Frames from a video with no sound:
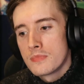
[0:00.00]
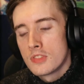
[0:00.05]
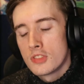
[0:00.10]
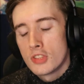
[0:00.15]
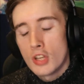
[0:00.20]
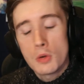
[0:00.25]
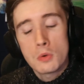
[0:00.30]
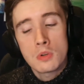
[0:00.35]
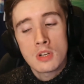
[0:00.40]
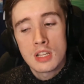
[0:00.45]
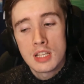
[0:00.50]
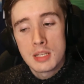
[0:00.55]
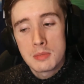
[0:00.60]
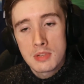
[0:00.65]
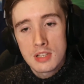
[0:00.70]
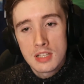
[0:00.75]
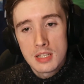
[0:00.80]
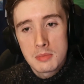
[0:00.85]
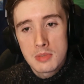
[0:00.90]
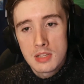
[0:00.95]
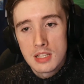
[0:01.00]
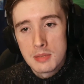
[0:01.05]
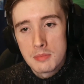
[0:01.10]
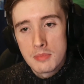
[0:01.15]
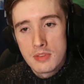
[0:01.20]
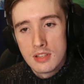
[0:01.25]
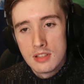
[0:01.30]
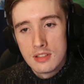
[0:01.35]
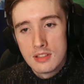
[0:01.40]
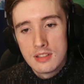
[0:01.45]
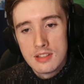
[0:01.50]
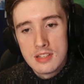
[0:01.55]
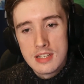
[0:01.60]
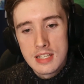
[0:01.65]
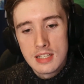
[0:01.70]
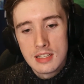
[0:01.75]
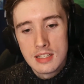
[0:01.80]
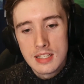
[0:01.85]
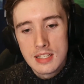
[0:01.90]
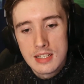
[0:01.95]
Don't clip the
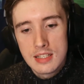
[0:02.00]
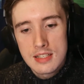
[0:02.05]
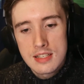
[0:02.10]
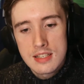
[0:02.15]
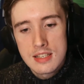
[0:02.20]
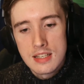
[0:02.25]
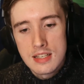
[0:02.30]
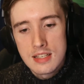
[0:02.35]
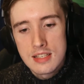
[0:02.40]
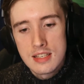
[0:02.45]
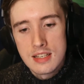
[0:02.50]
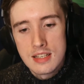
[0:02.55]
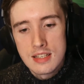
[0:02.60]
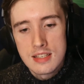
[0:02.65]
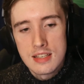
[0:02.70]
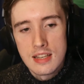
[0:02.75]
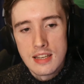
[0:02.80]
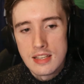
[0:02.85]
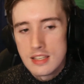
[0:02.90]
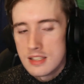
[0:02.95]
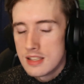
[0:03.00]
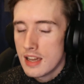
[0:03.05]
nearly sneeze.